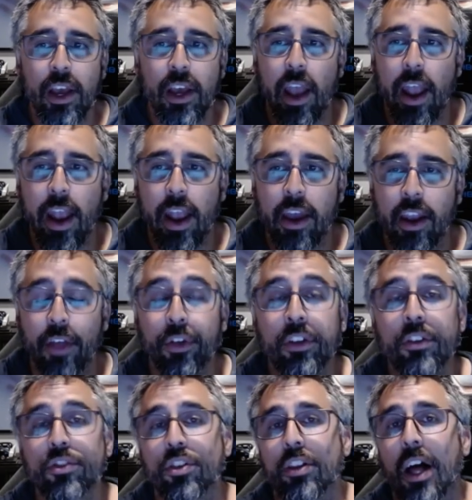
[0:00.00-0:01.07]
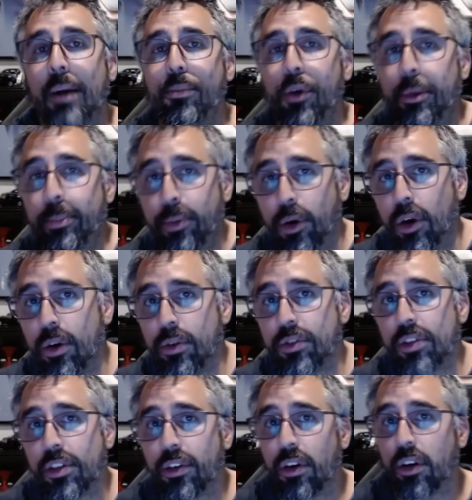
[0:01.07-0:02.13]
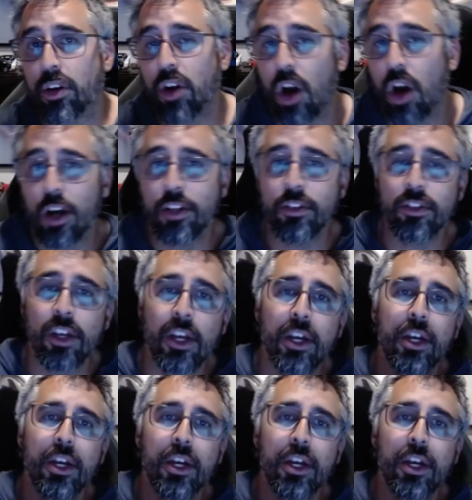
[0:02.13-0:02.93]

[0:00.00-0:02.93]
And I think there's a lot more pros than there are cons.